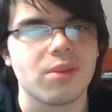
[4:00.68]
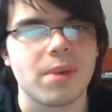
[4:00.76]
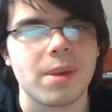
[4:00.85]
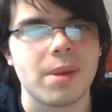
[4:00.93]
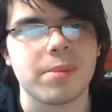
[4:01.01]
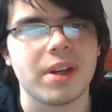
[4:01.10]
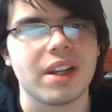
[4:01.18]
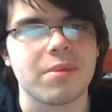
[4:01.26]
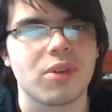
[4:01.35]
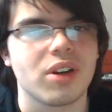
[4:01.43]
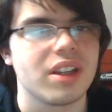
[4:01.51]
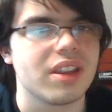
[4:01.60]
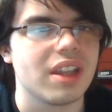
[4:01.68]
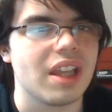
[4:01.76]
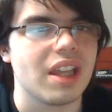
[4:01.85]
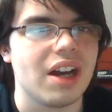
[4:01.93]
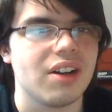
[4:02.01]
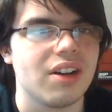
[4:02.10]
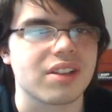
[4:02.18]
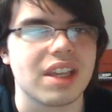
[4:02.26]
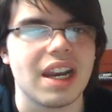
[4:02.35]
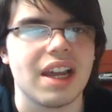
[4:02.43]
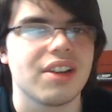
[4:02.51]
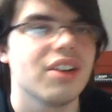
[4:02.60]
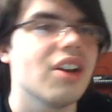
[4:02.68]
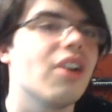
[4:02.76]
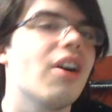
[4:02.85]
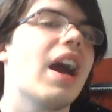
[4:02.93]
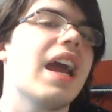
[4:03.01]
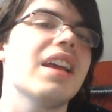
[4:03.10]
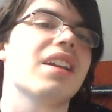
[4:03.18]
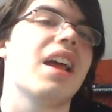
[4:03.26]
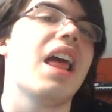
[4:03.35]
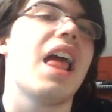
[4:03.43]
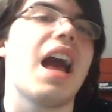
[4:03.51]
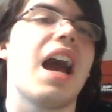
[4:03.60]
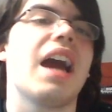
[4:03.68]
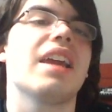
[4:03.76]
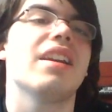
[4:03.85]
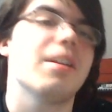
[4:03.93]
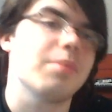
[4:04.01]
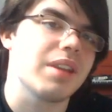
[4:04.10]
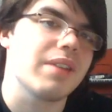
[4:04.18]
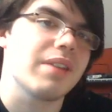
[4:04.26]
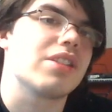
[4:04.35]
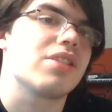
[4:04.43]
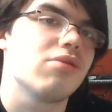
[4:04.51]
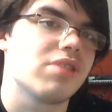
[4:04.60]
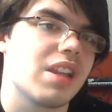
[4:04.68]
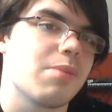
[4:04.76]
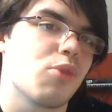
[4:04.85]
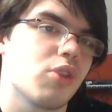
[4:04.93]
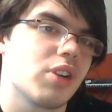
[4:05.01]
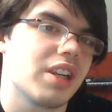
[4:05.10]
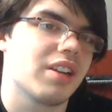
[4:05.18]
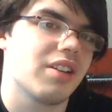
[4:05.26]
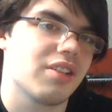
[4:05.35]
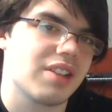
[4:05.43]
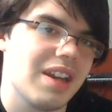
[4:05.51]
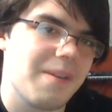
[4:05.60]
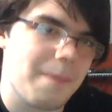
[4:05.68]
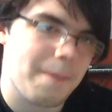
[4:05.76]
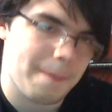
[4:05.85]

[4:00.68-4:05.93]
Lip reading: or maybe Monday morning I'll get out of there. No, I ended up leaving Tuesday morning. Okay.